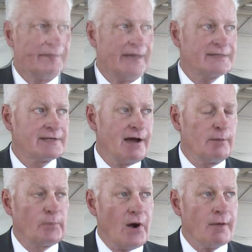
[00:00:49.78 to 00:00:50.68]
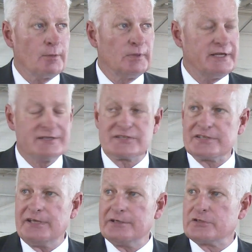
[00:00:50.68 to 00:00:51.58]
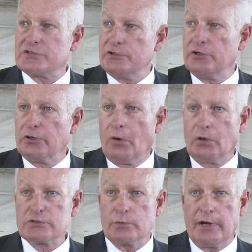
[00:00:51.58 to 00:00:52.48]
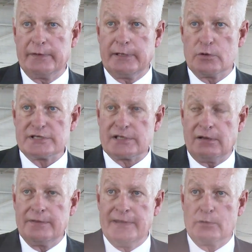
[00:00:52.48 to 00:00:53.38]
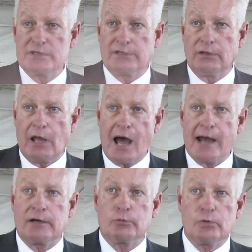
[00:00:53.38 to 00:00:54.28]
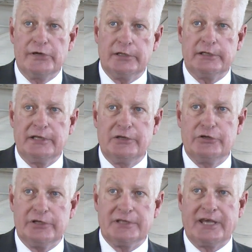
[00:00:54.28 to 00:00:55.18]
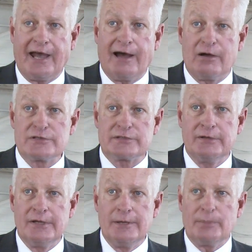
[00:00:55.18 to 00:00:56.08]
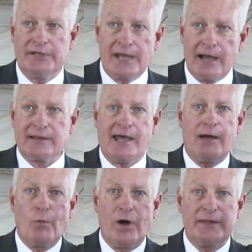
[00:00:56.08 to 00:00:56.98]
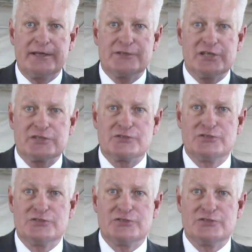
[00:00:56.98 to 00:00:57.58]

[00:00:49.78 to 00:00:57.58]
That's hard. Probably the senior two-year-olds where there was there was a lot of really good cows but not that one that just